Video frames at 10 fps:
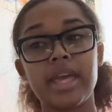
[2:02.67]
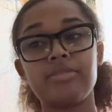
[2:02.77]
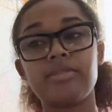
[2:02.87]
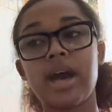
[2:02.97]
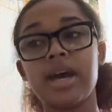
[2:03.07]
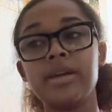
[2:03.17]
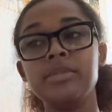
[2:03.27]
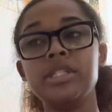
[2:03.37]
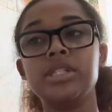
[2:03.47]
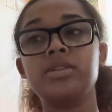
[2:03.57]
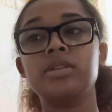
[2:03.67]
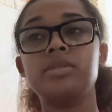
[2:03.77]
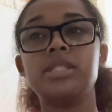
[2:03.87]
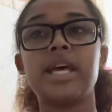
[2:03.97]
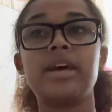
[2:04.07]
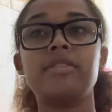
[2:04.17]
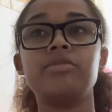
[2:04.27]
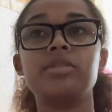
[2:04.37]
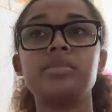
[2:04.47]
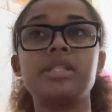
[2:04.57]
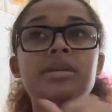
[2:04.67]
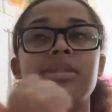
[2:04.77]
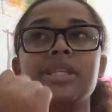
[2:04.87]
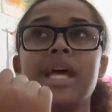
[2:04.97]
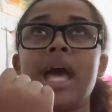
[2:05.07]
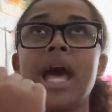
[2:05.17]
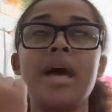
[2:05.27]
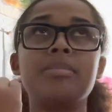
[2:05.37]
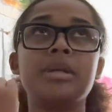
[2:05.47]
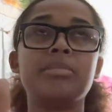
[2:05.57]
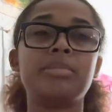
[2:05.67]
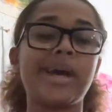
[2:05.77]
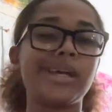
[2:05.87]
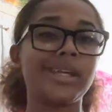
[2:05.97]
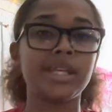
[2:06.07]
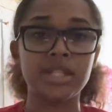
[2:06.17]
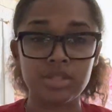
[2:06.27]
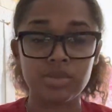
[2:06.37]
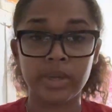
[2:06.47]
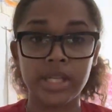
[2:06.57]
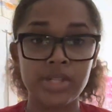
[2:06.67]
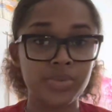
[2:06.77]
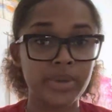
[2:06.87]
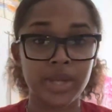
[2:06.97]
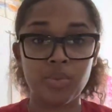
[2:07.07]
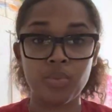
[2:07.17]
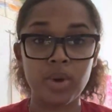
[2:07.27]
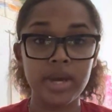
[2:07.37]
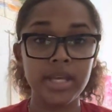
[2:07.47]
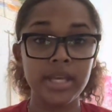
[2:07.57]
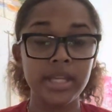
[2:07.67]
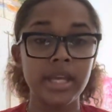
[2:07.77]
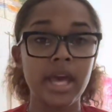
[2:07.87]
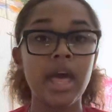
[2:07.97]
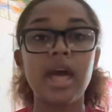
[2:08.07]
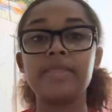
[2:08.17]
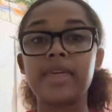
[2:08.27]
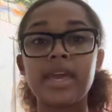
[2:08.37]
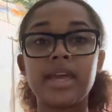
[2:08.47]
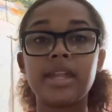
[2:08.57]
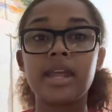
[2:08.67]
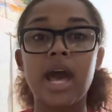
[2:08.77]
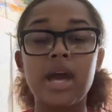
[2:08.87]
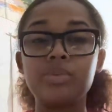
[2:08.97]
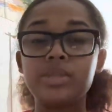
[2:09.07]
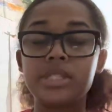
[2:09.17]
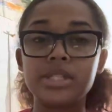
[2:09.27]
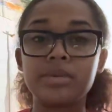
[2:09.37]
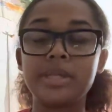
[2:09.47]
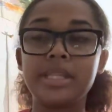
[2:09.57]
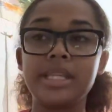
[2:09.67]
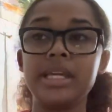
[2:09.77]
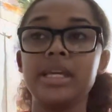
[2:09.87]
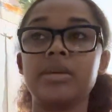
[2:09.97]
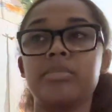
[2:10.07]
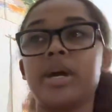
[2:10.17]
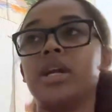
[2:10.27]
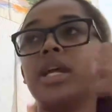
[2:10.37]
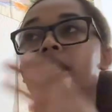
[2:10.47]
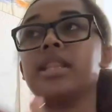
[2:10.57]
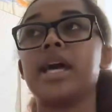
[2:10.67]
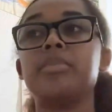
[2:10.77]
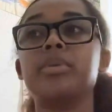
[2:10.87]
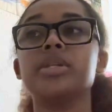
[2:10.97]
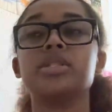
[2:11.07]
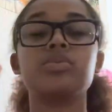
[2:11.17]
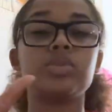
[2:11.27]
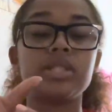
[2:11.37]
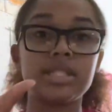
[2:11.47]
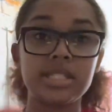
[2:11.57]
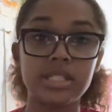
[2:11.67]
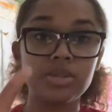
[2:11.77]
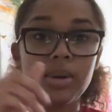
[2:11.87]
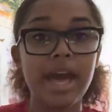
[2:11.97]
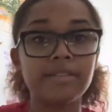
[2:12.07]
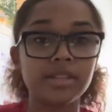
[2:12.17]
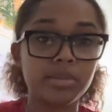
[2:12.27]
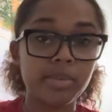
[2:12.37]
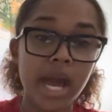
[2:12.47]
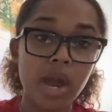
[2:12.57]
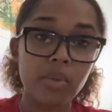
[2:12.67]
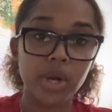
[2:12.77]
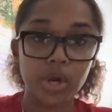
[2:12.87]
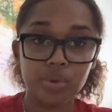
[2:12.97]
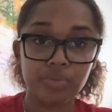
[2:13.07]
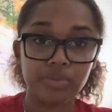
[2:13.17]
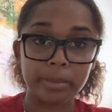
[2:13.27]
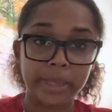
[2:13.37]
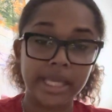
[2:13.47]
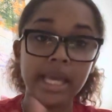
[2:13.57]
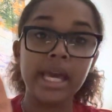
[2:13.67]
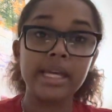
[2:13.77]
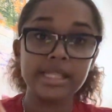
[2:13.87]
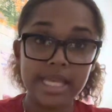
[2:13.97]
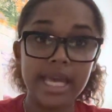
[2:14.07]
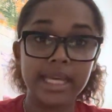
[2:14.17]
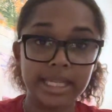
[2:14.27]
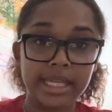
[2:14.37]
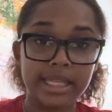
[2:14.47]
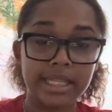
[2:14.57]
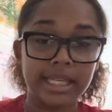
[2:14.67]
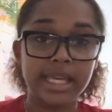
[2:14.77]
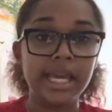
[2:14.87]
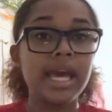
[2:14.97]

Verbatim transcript: if I'm still upset from something that happened back in 2021, then I would still be thinking about it, and that person would still have their power over me technically